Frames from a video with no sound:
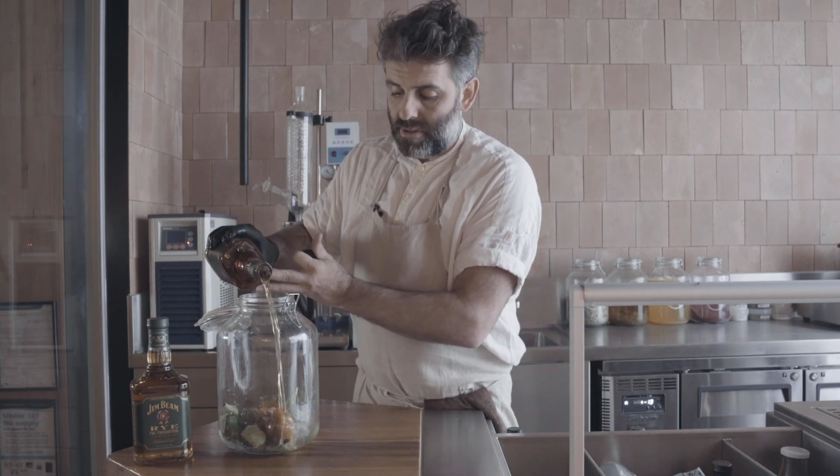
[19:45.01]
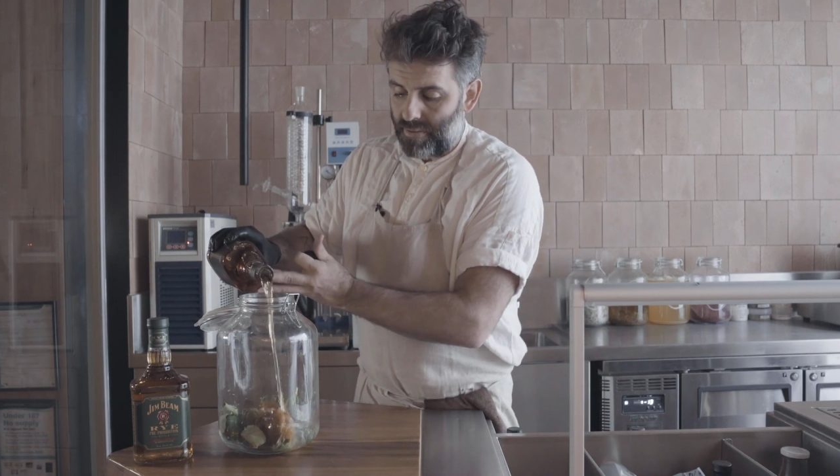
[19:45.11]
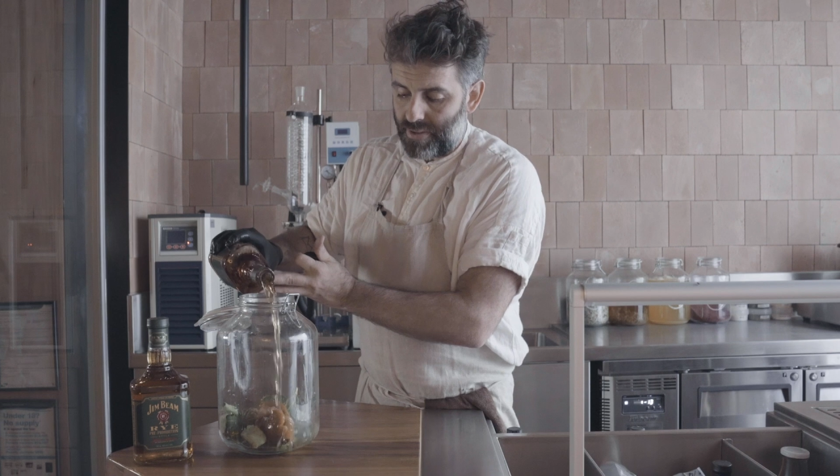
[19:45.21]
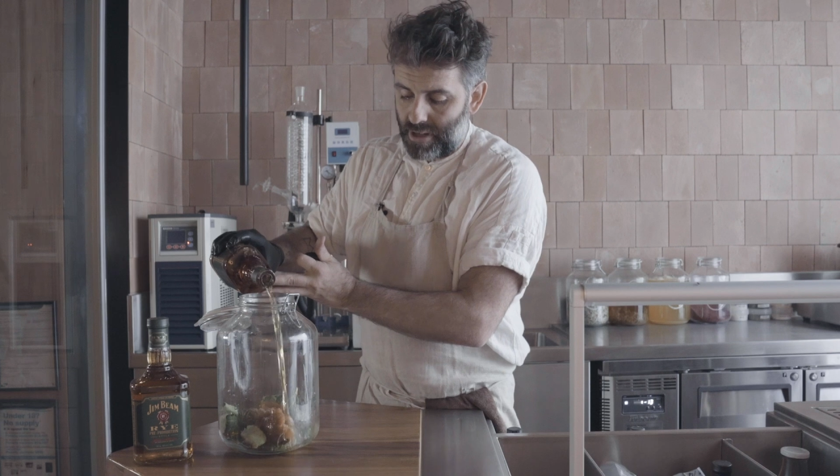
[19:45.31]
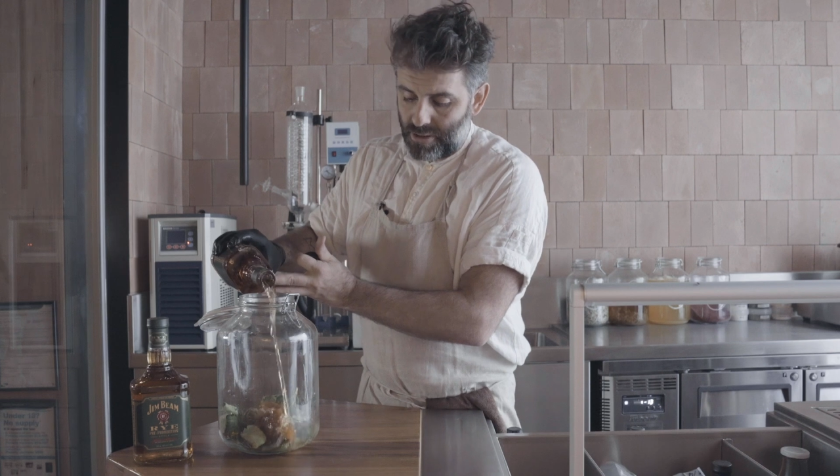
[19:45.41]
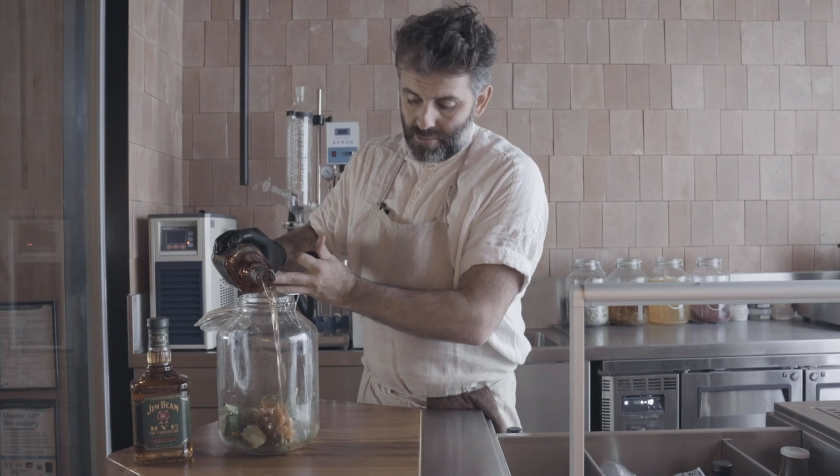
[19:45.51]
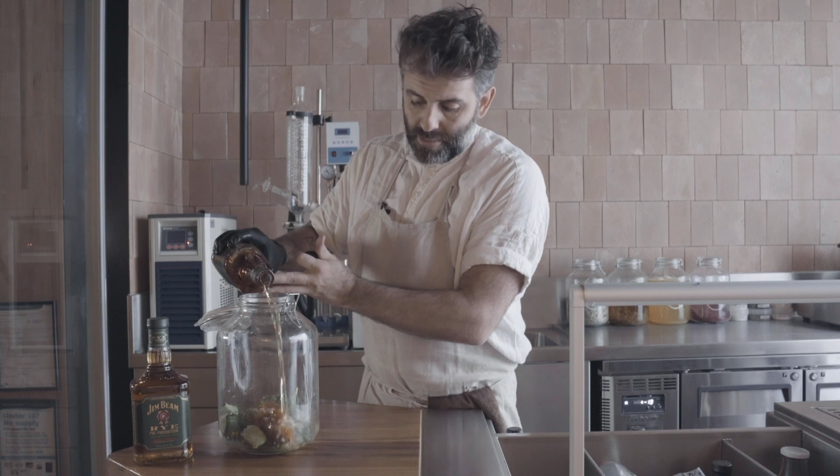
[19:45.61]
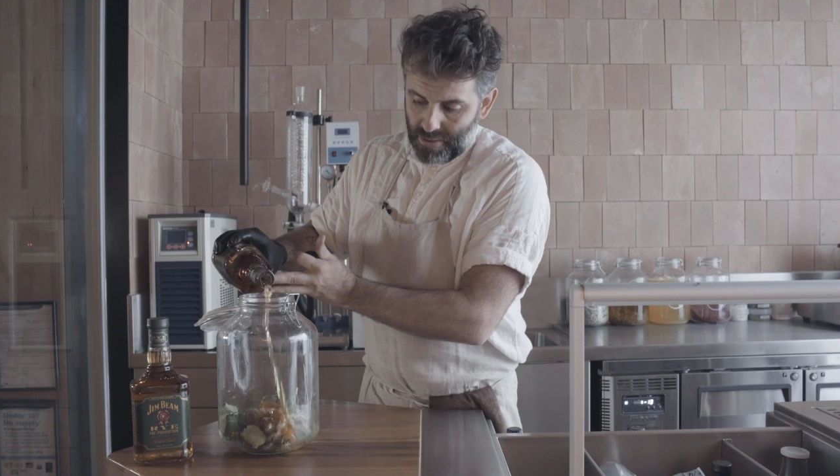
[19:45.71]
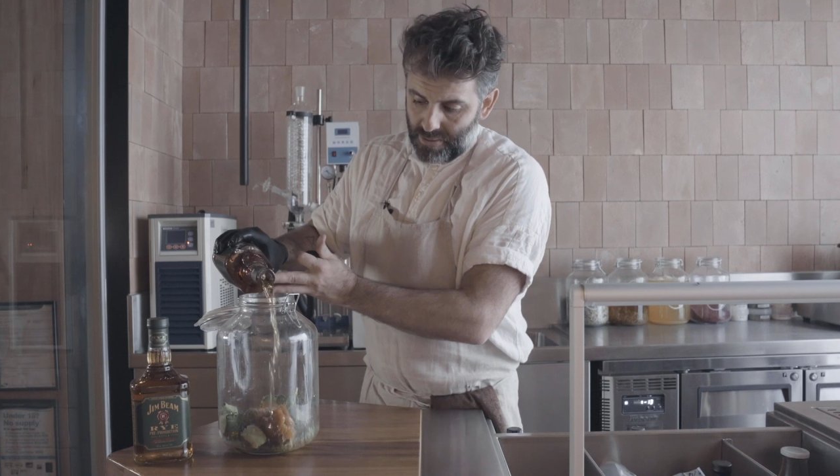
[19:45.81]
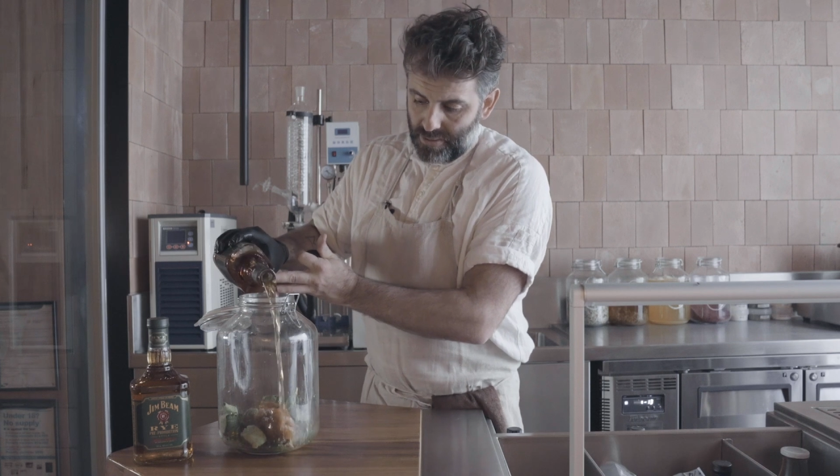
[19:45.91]

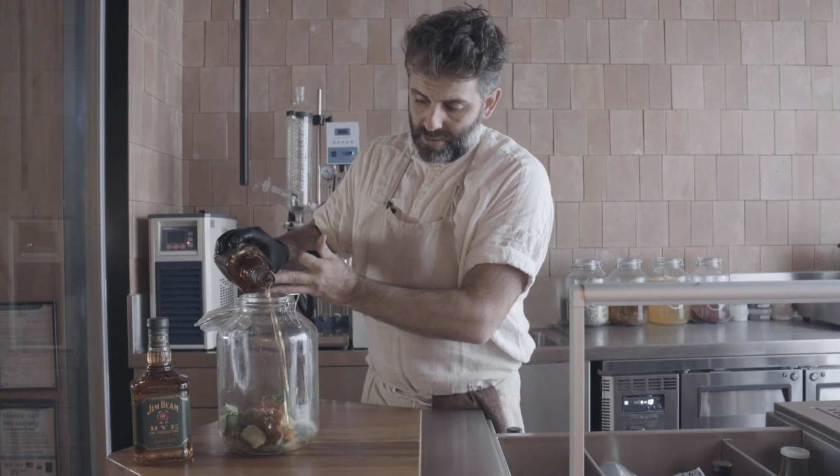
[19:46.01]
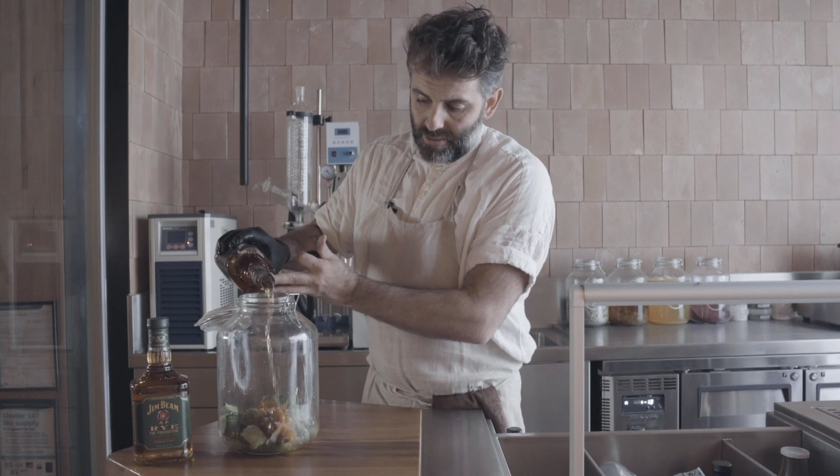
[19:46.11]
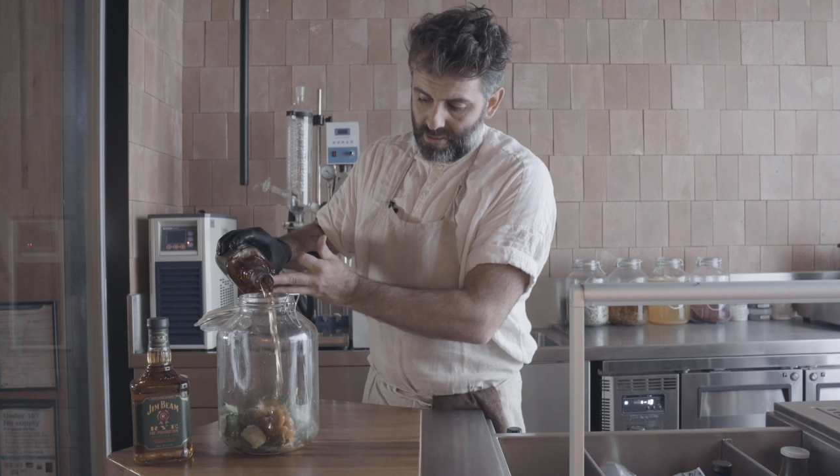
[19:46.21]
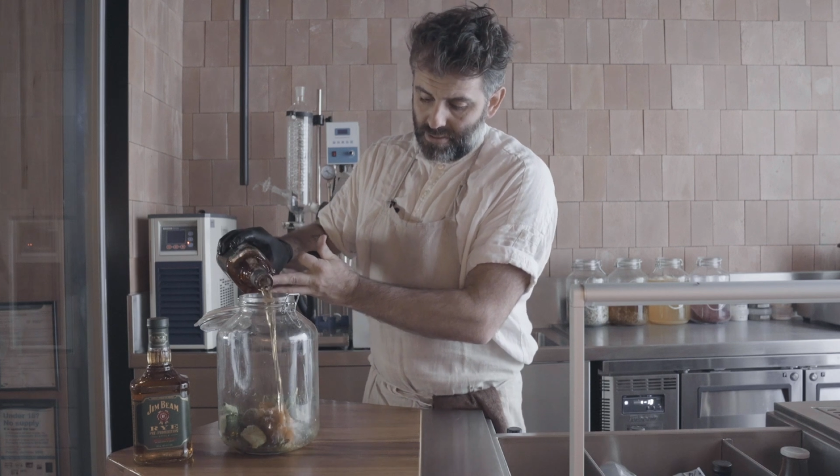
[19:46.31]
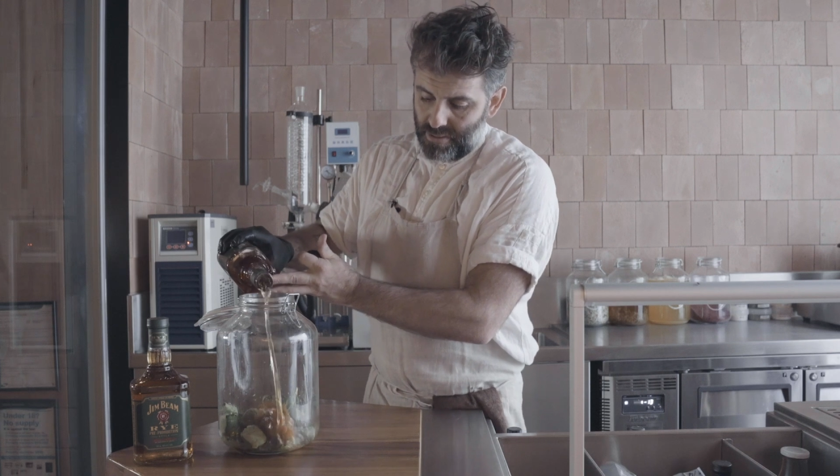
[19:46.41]
700 mils.